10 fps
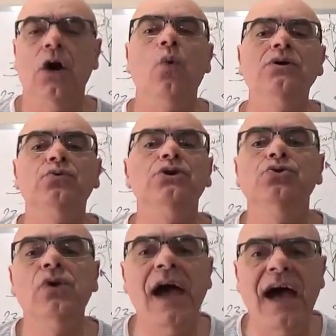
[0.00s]
What we
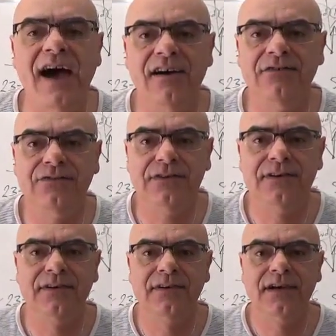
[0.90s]
do have
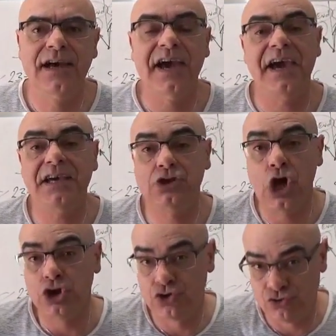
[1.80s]
is
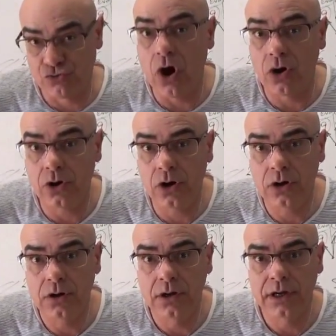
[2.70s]
stronger
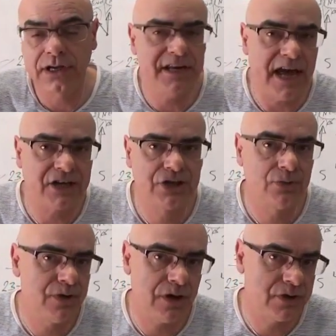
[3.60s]
connection
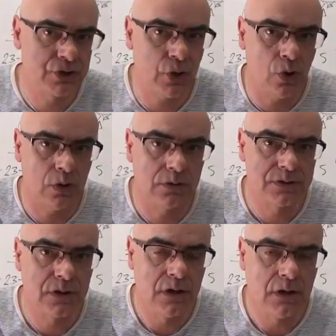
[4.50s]
with other souls.
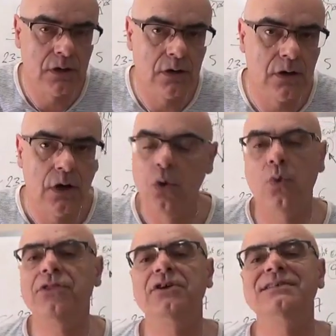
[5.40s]

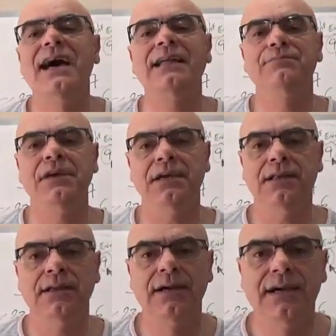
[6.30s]
What does that mean?
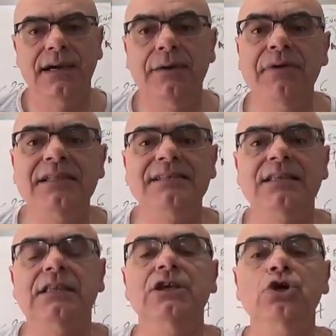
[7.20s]
It means
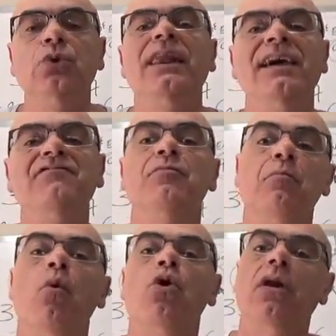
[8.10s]
that you lived
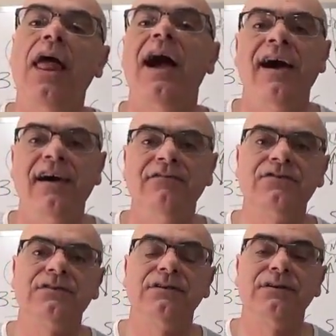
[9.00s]
more
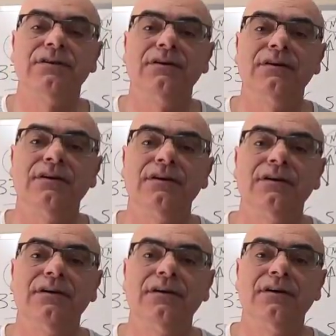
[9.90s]
lives
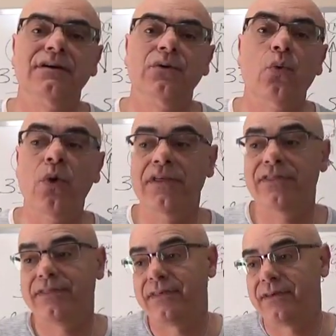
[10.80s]

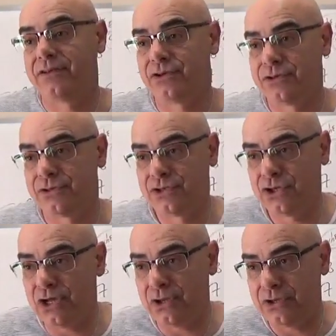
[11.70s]
with
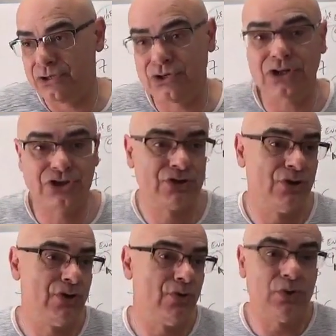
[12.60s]
such
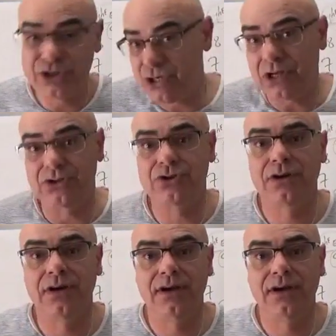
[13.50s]
or such.